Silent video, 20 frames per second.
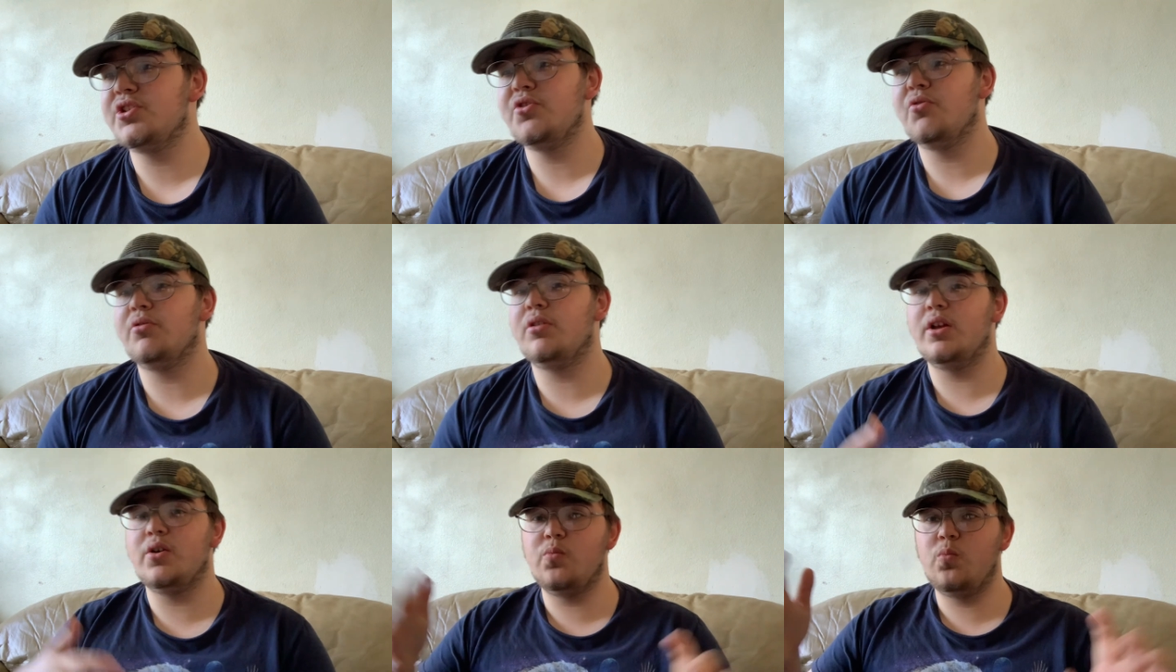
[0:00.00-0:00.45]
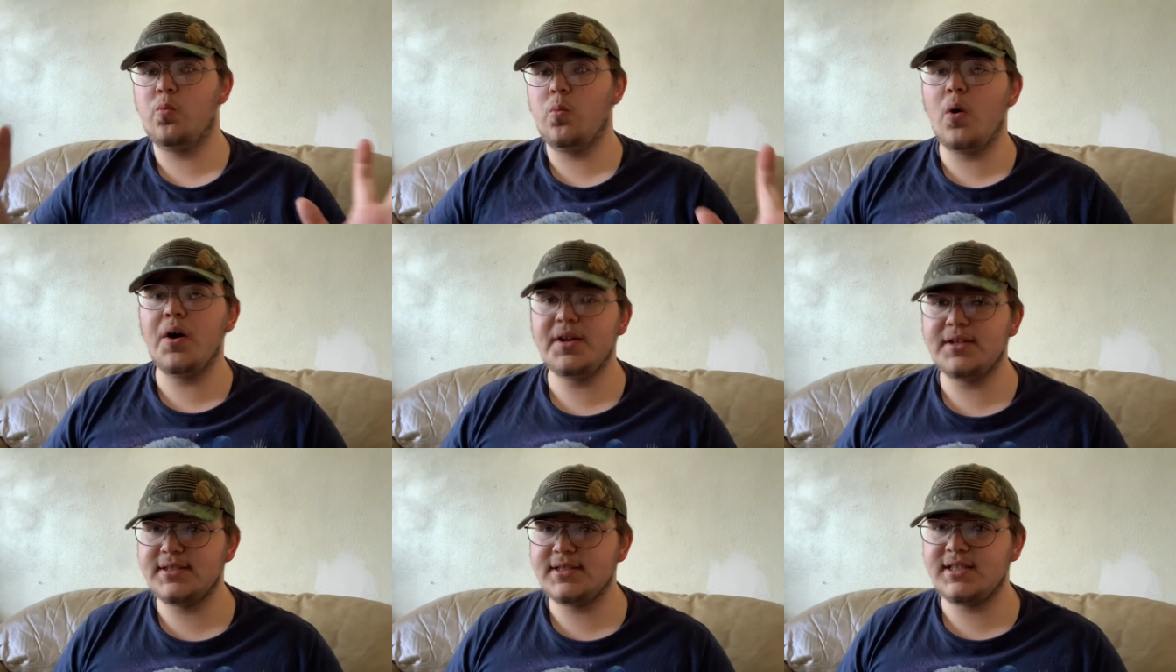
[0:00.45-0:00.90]
you were like,
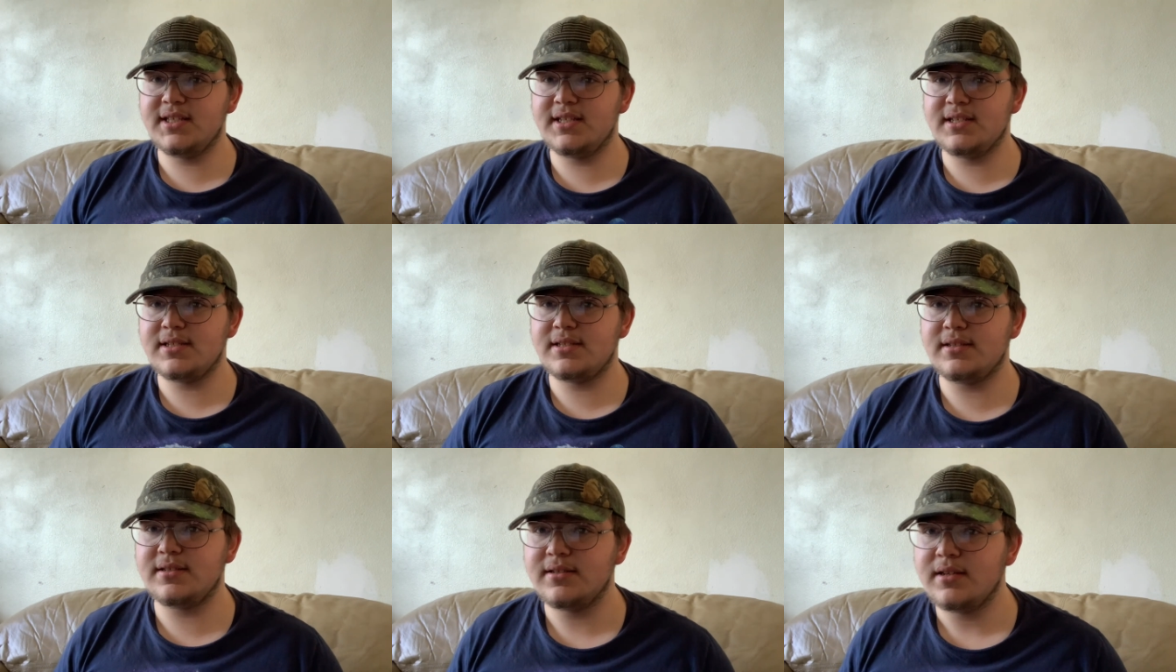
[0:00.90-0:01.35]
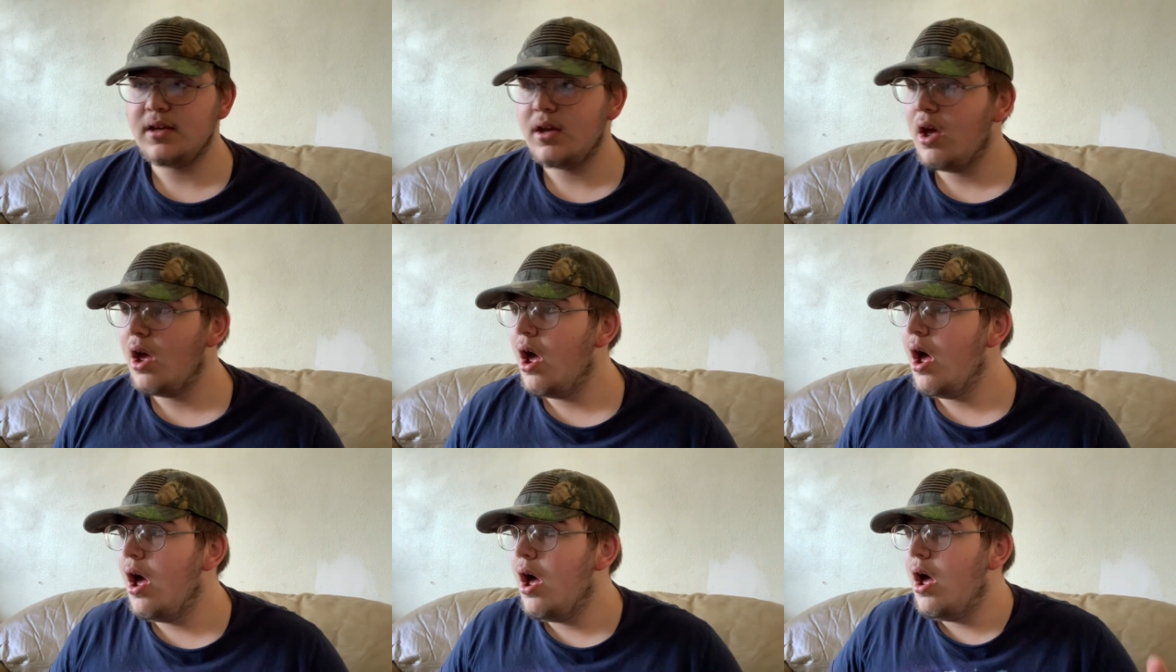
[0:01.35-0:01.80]
what is this?
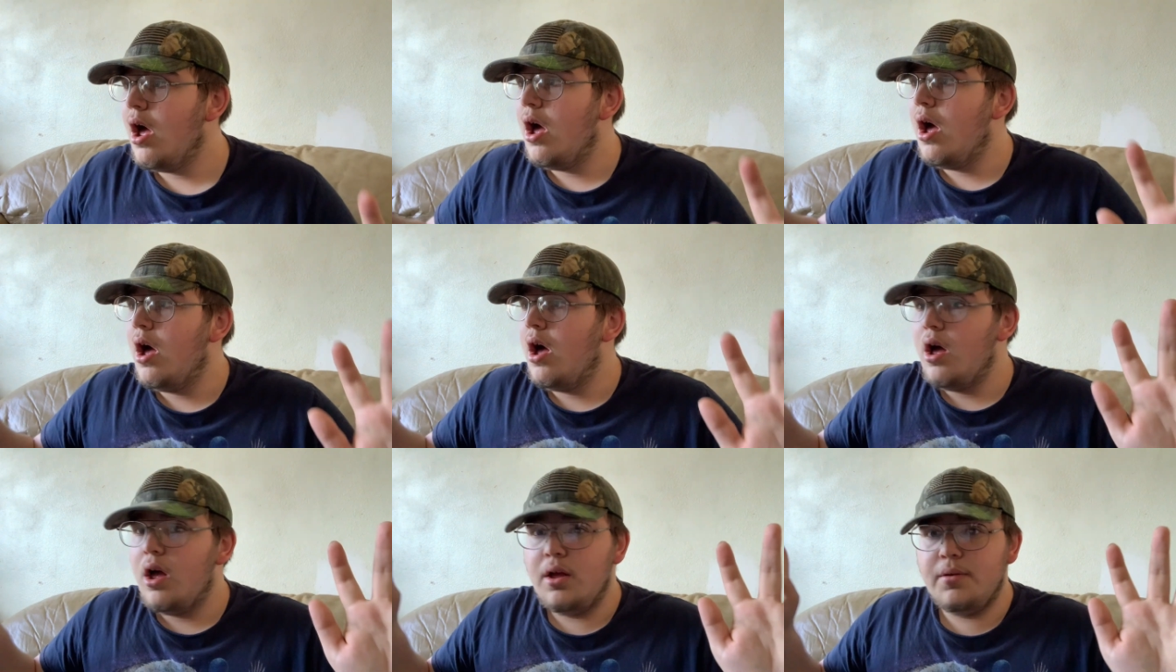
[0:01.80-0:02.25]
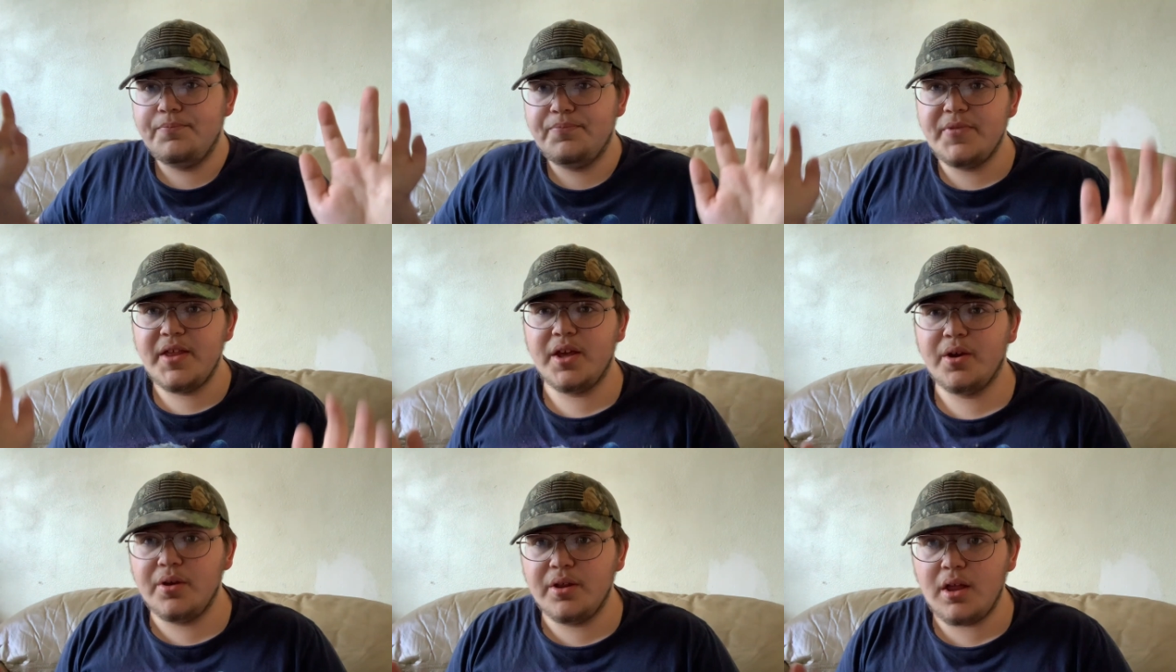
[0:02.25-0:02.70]

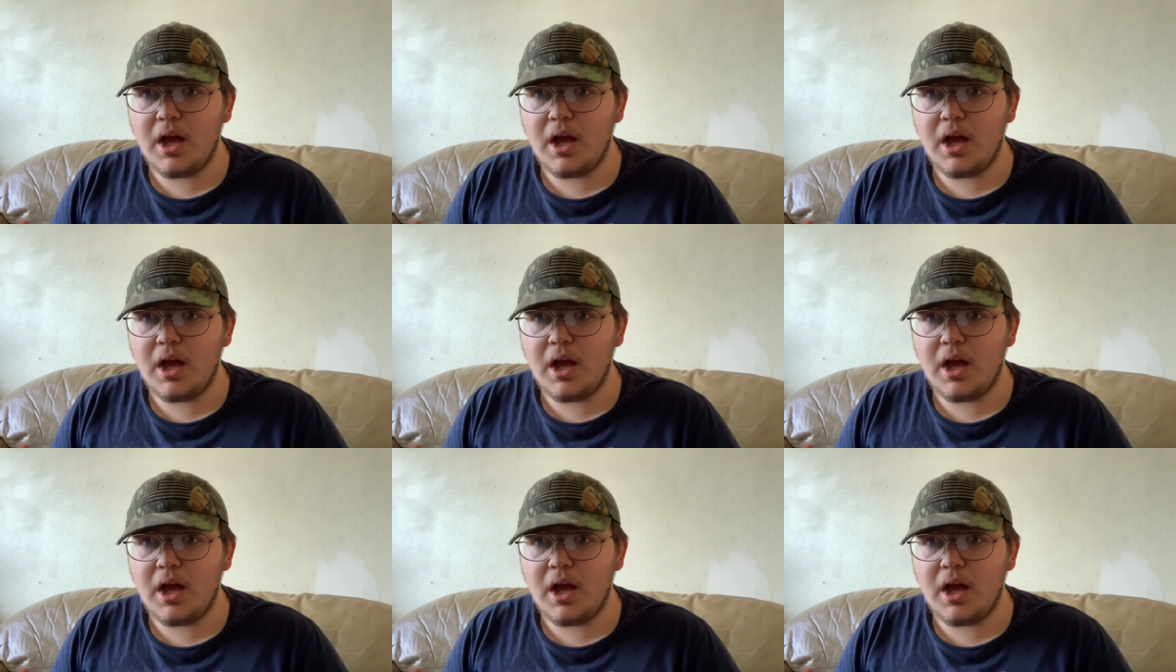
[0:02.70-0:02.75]
It,